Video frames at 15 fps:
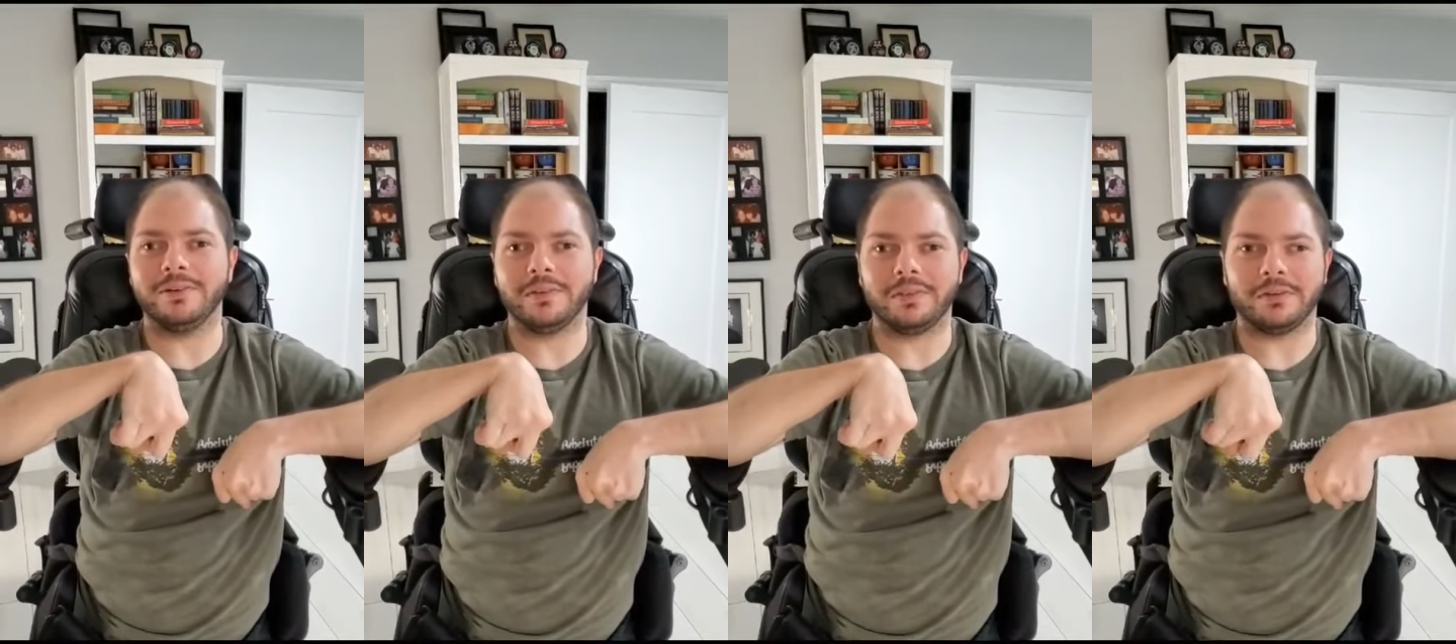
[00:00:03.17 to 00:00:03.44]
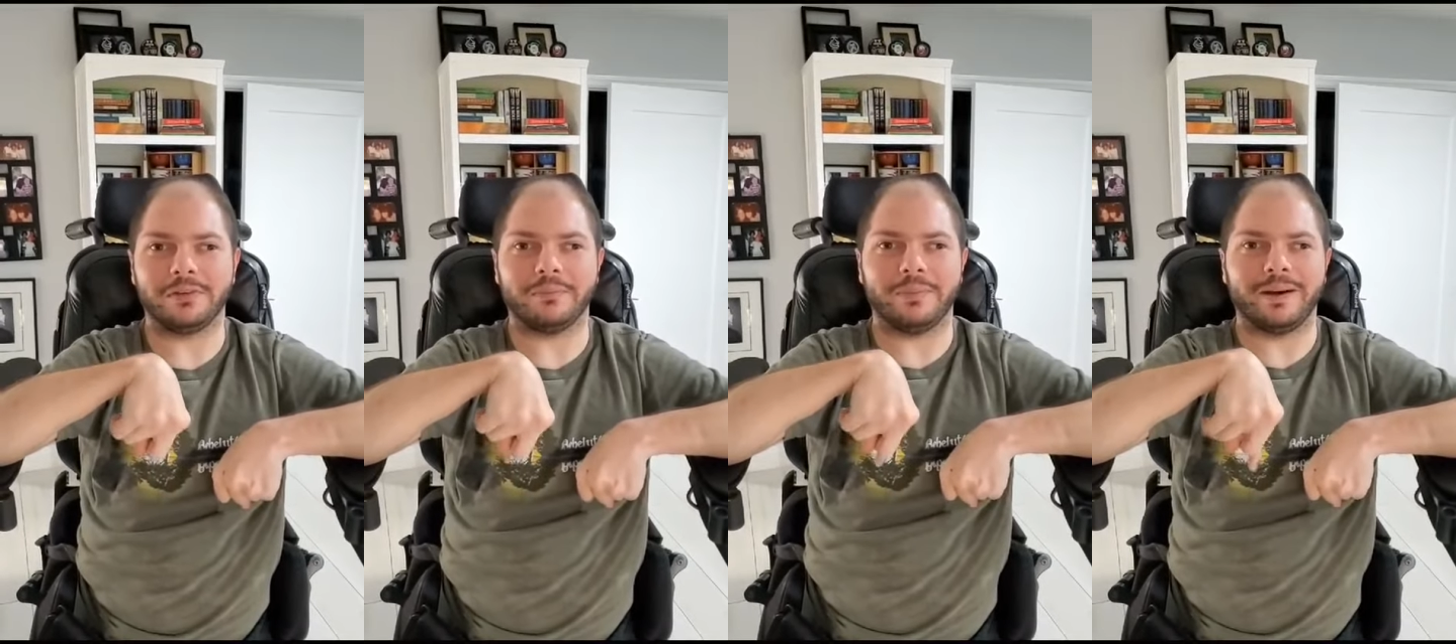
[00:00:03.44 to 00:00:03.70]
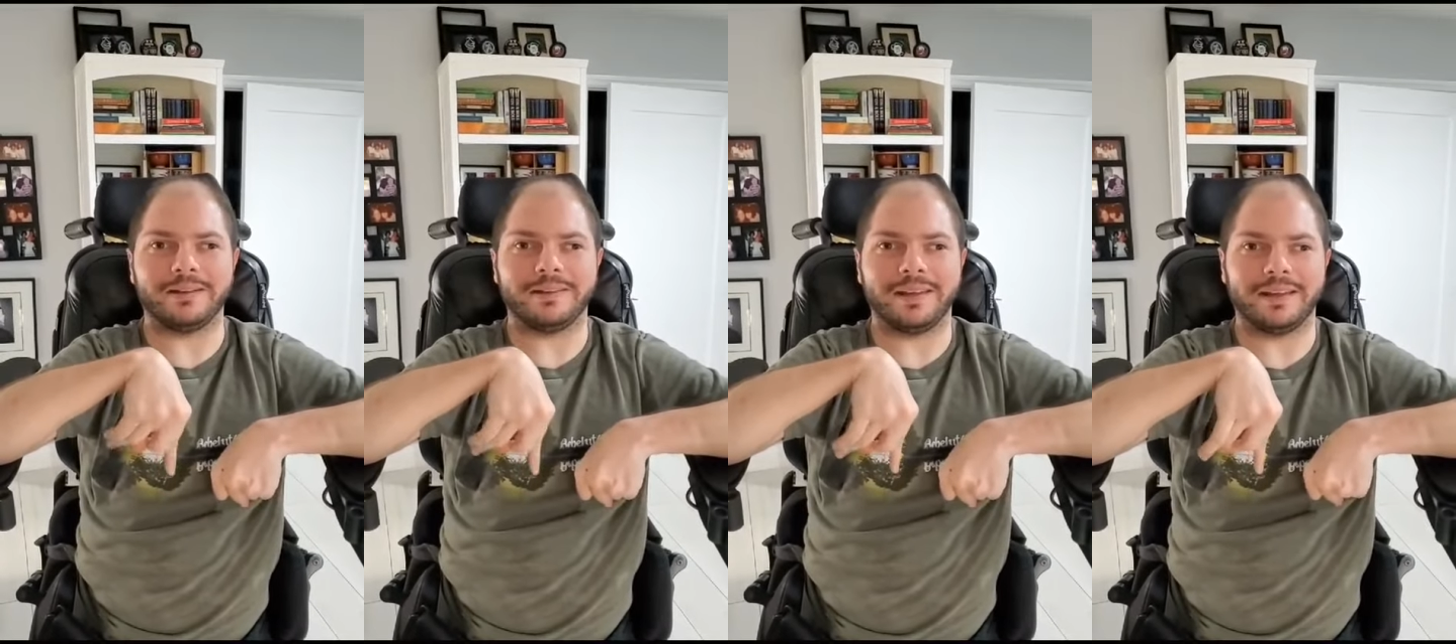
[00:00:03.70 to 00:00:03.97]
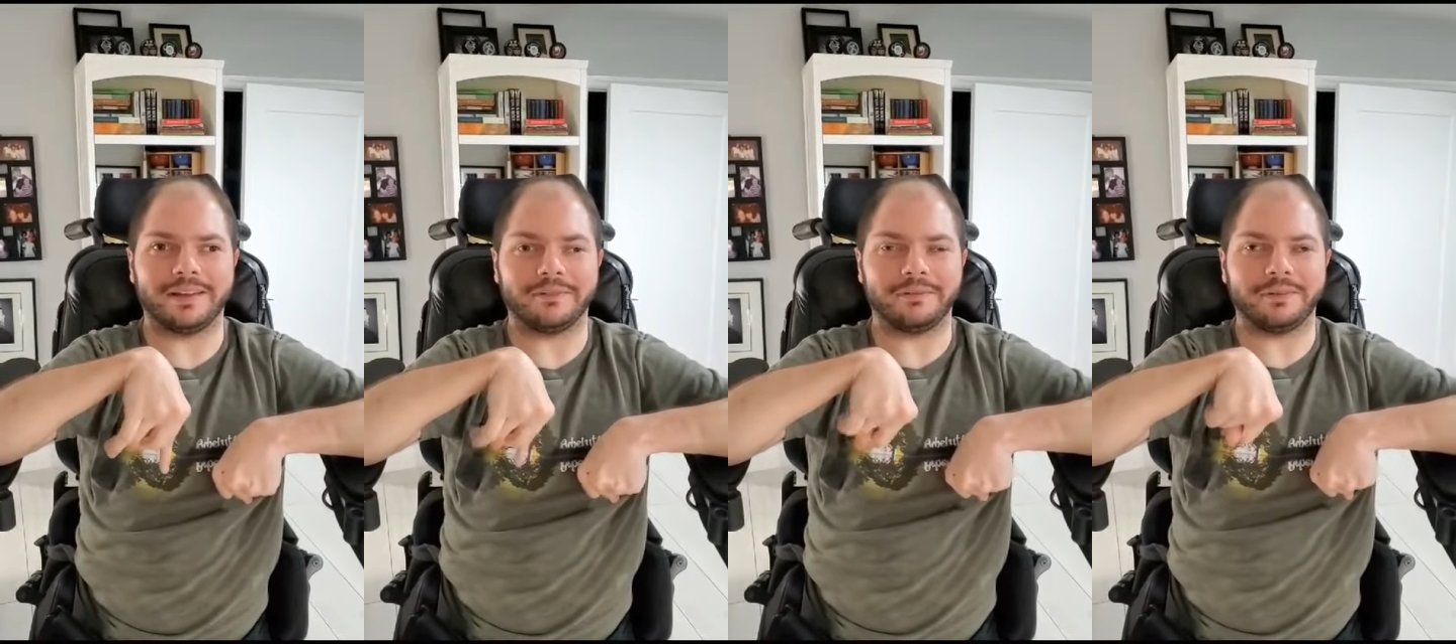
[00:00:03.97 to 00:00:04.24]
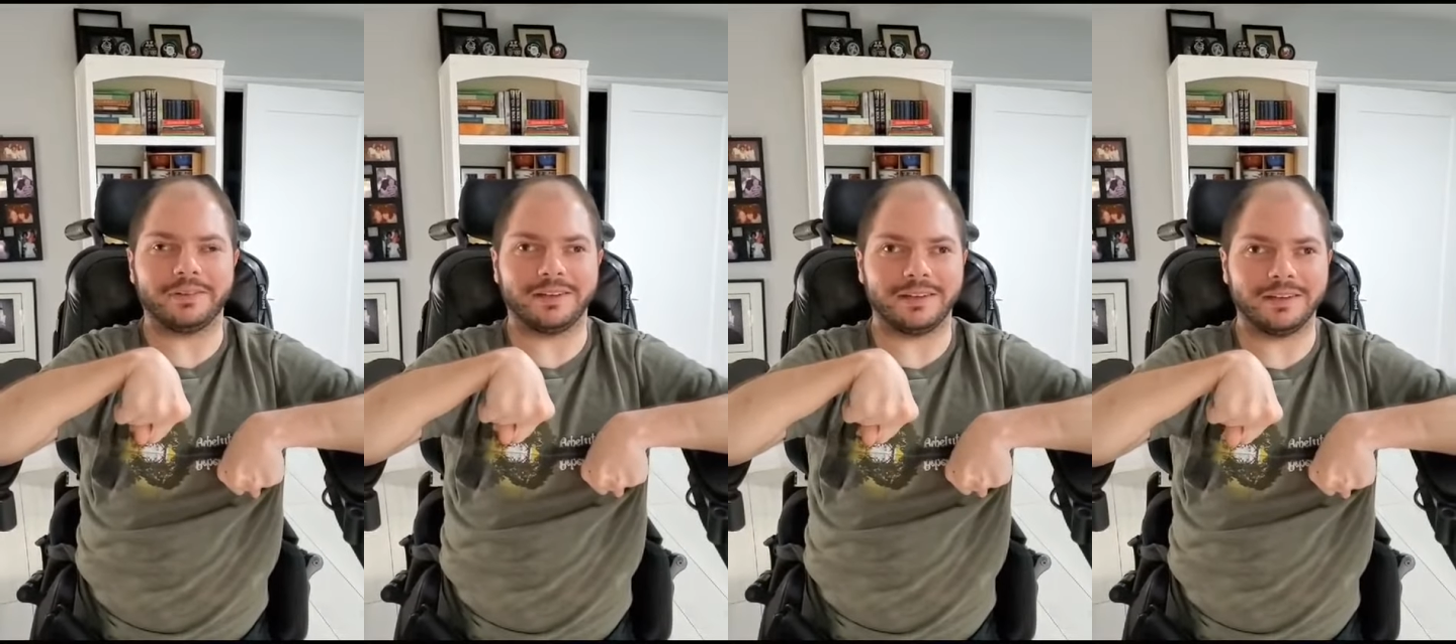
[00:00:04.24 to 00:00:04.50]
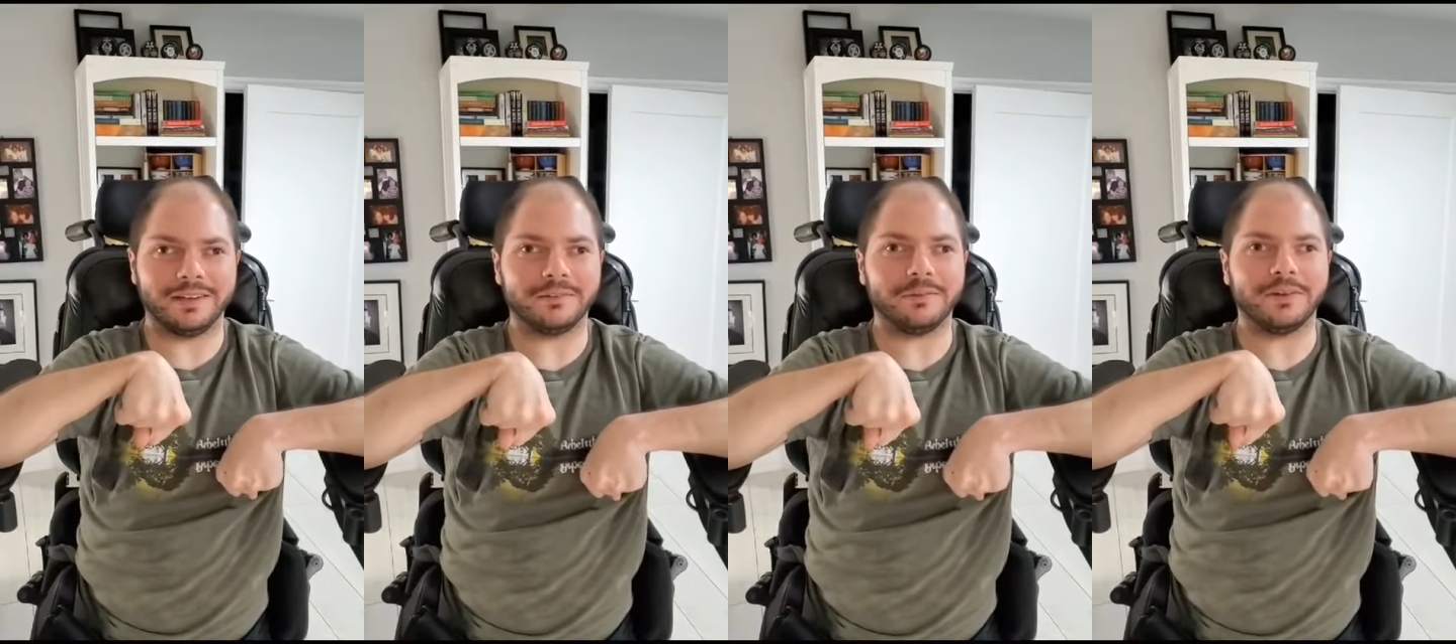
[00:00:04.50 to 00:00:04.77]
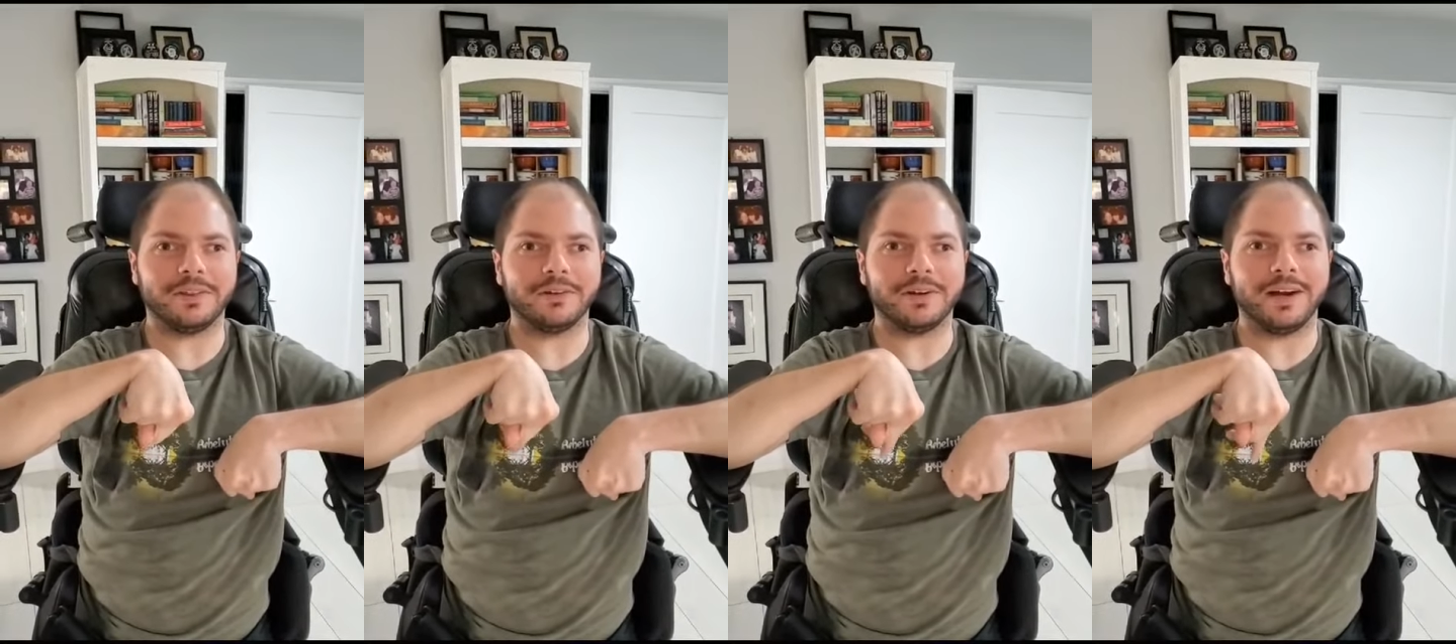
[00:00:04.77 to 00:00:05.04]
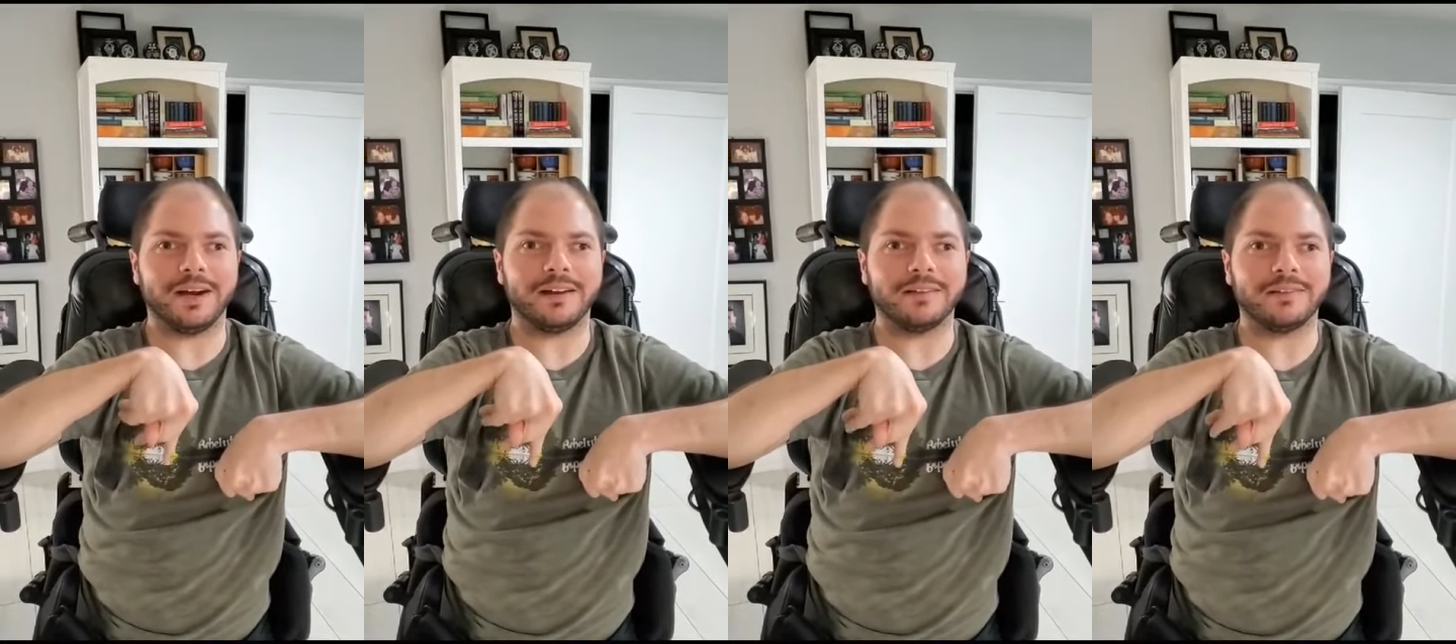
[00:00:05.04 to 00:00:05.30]
through my daily routine with you
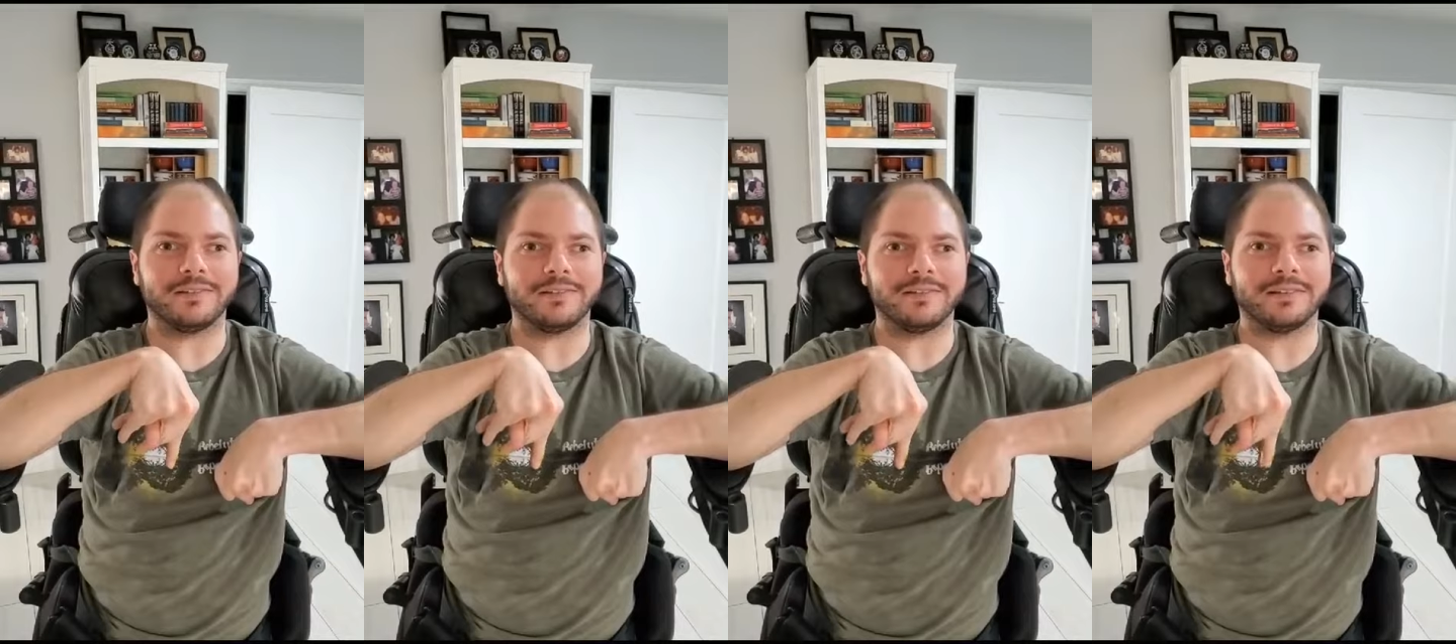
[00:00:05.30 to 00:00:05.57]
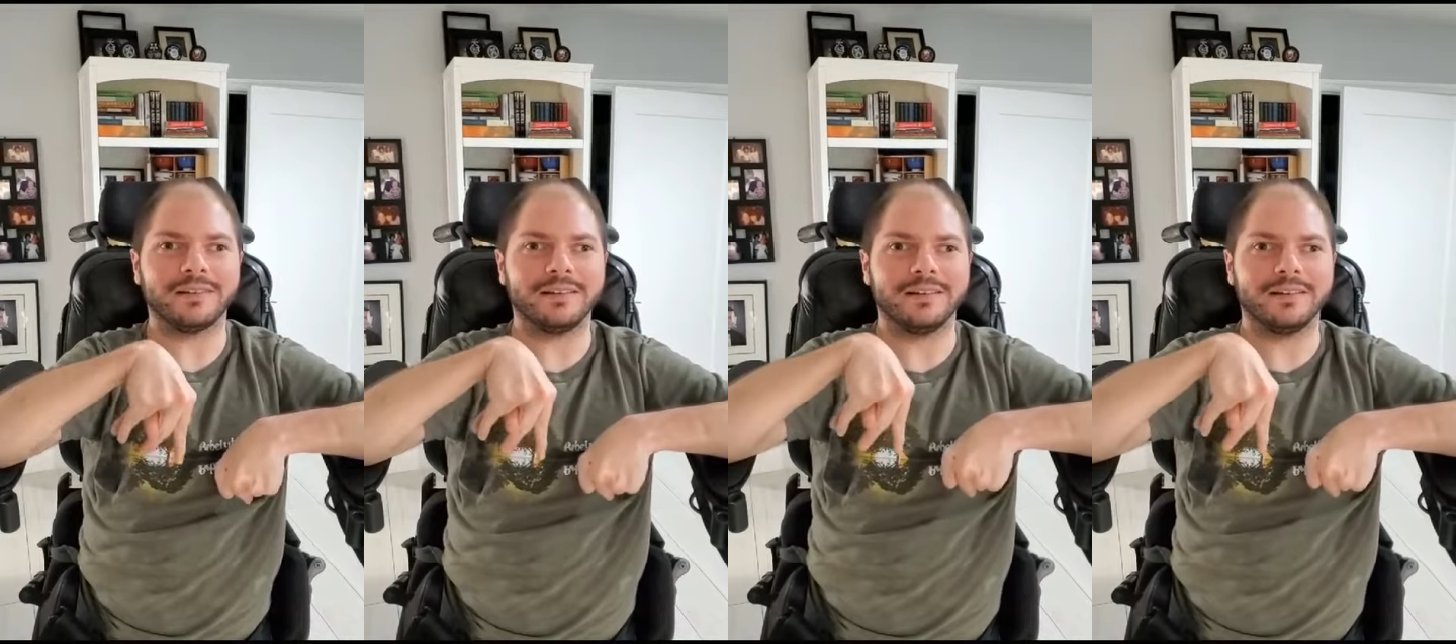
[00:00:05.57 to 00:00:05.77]
guys.